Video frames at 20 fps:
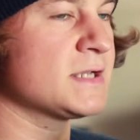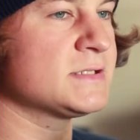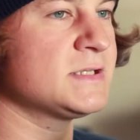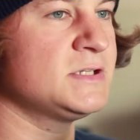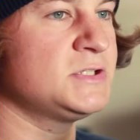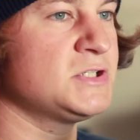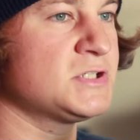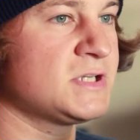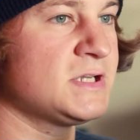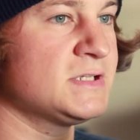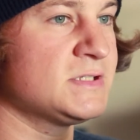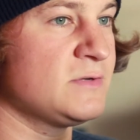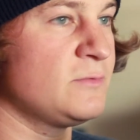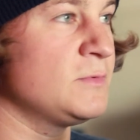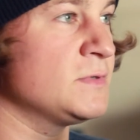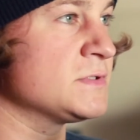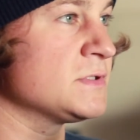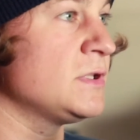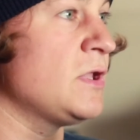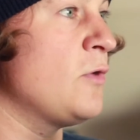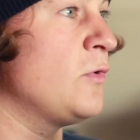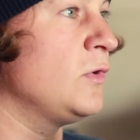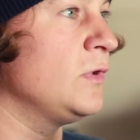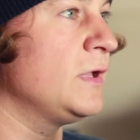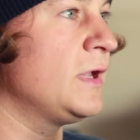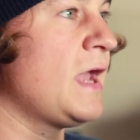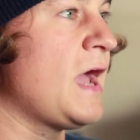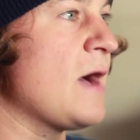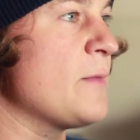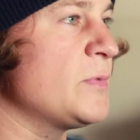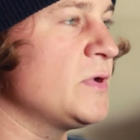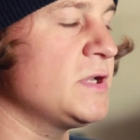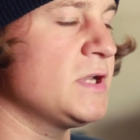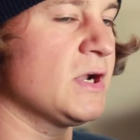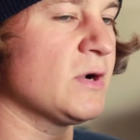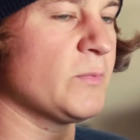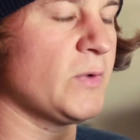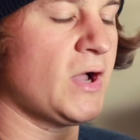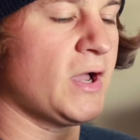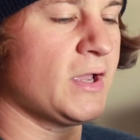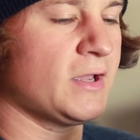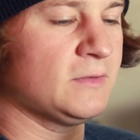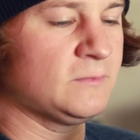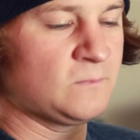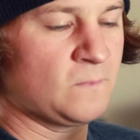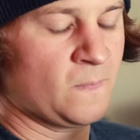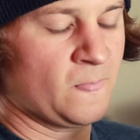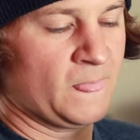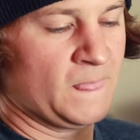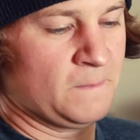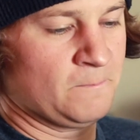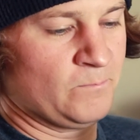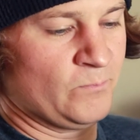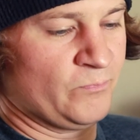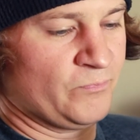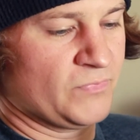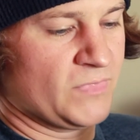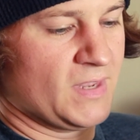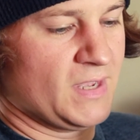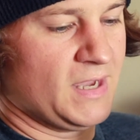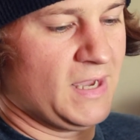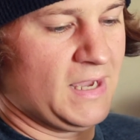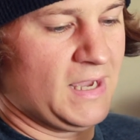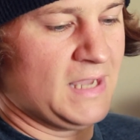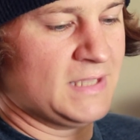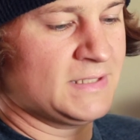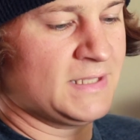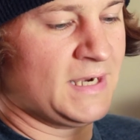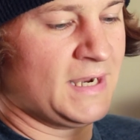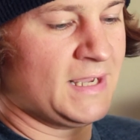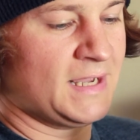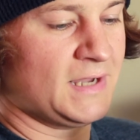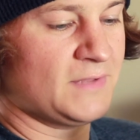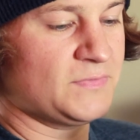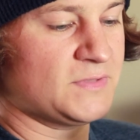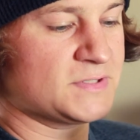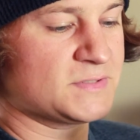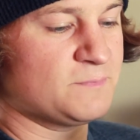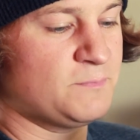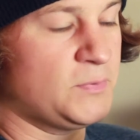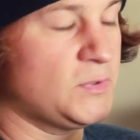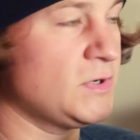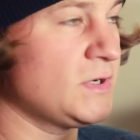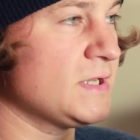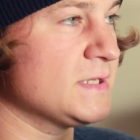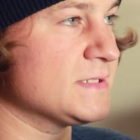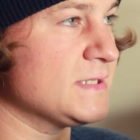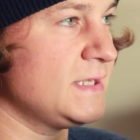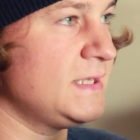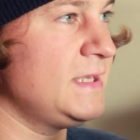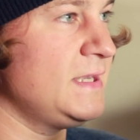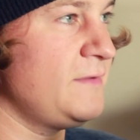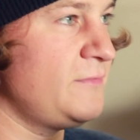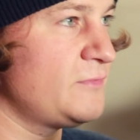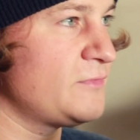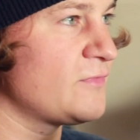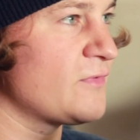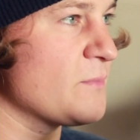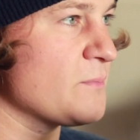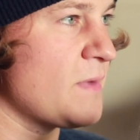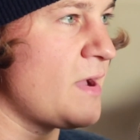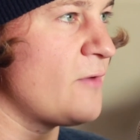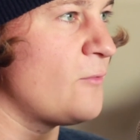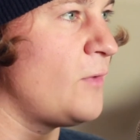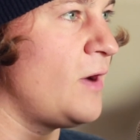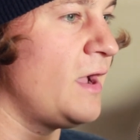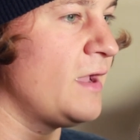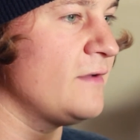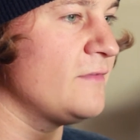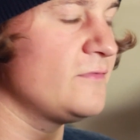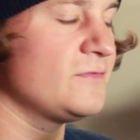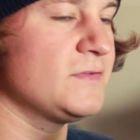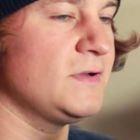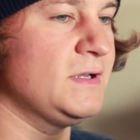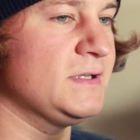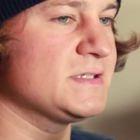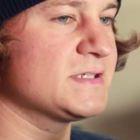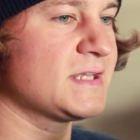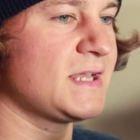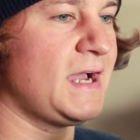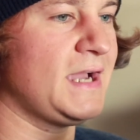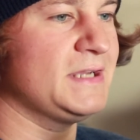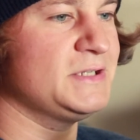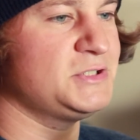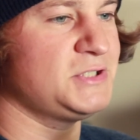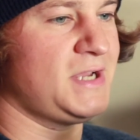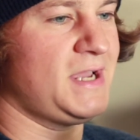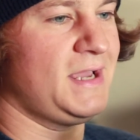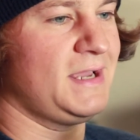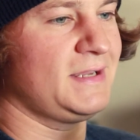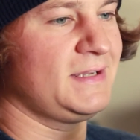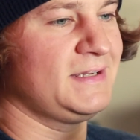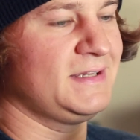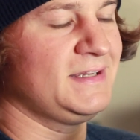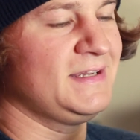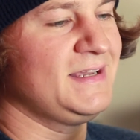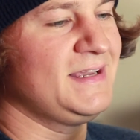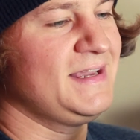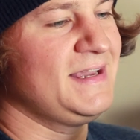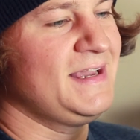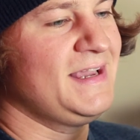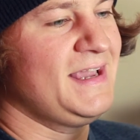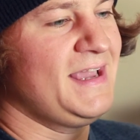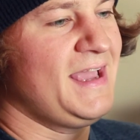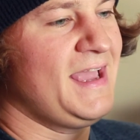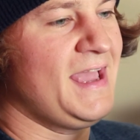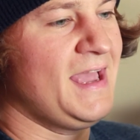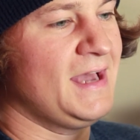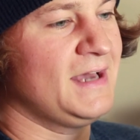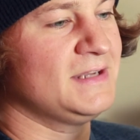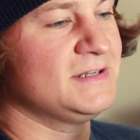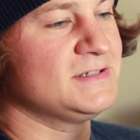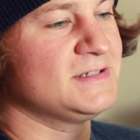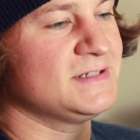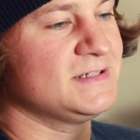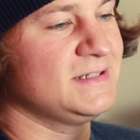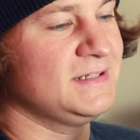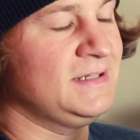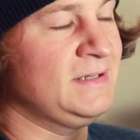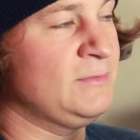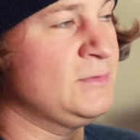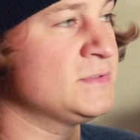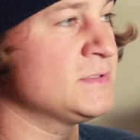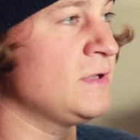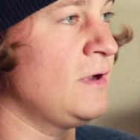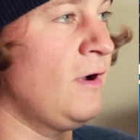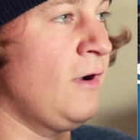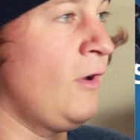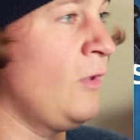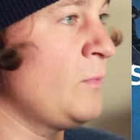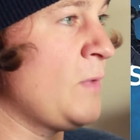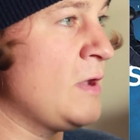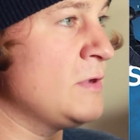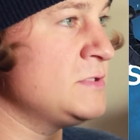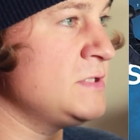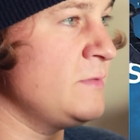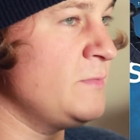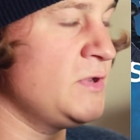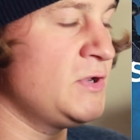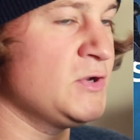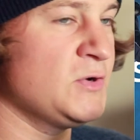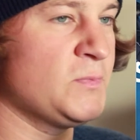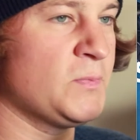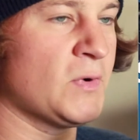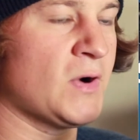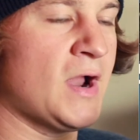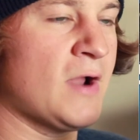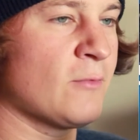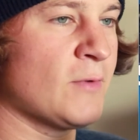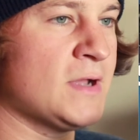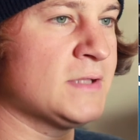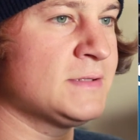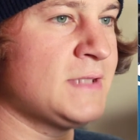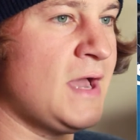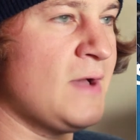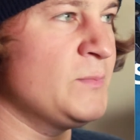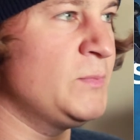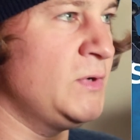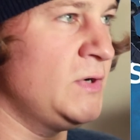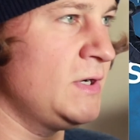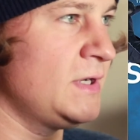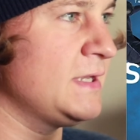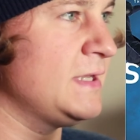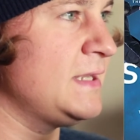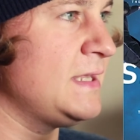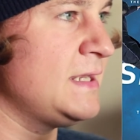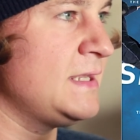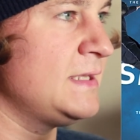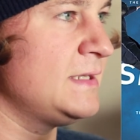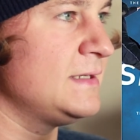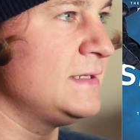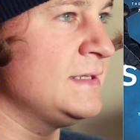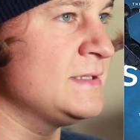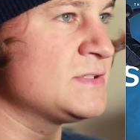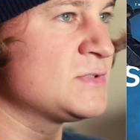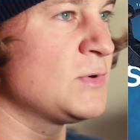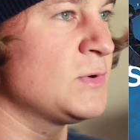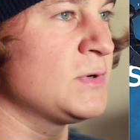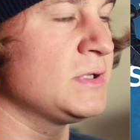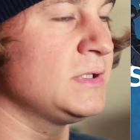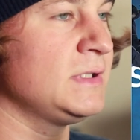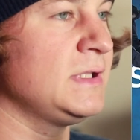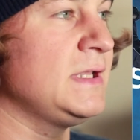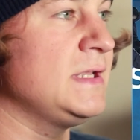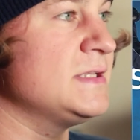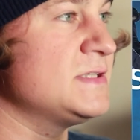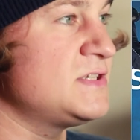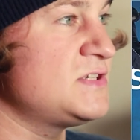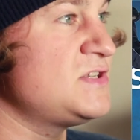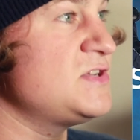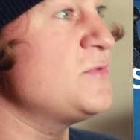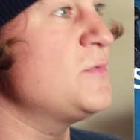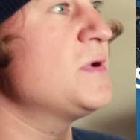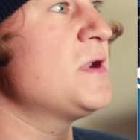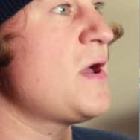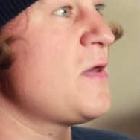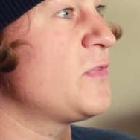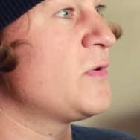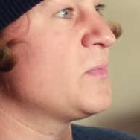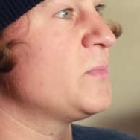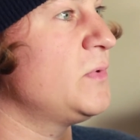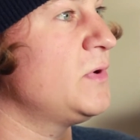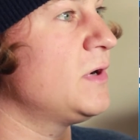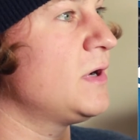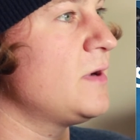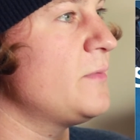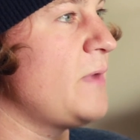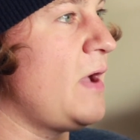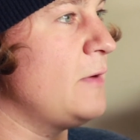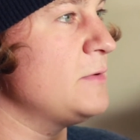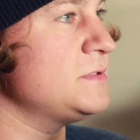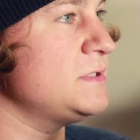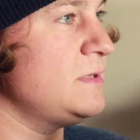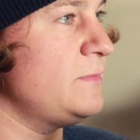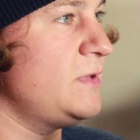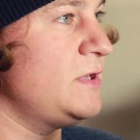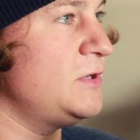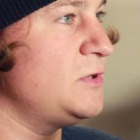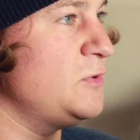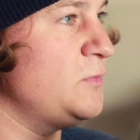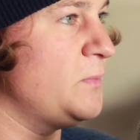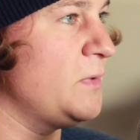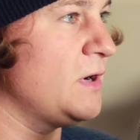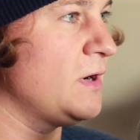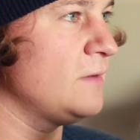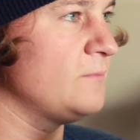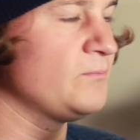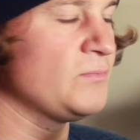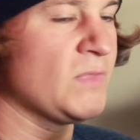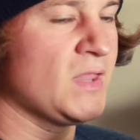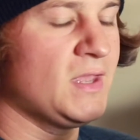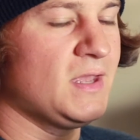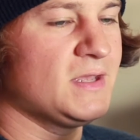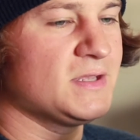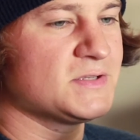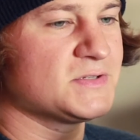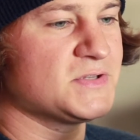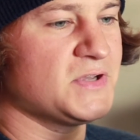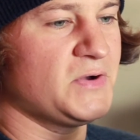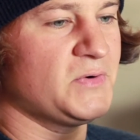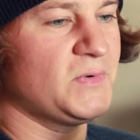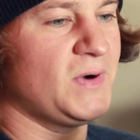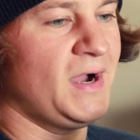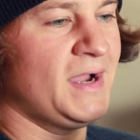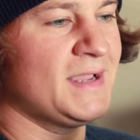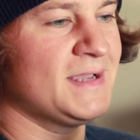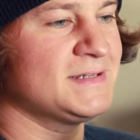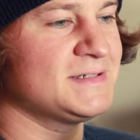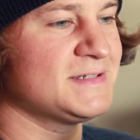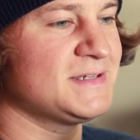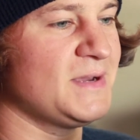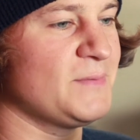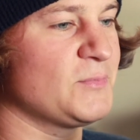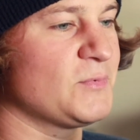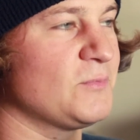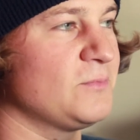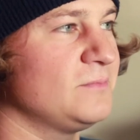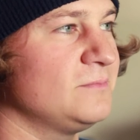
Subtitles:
I said, just because it was local. It happened nearby. And then I got this book as a gift from my wife, Skyjack. And it was all about DB Cooper. I read that book, and in it sort of leads to another book about DB Cooper. So I ended up